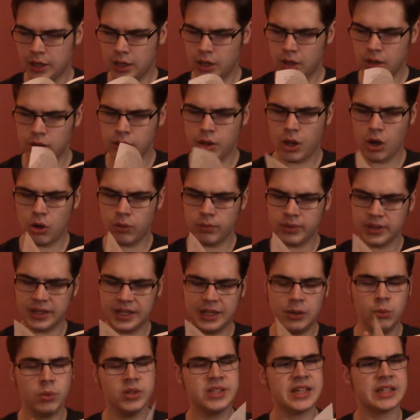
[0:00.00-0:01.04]
though he
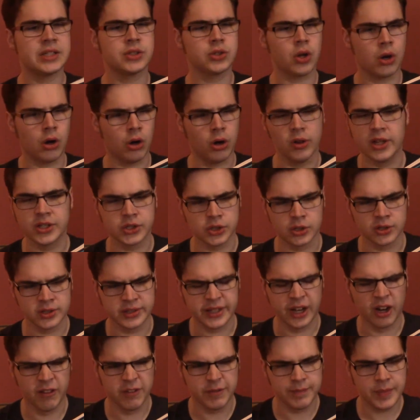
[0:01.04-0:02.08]
was as tall as
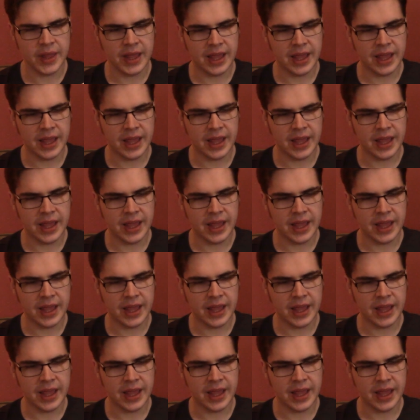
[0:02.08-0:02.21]
herself,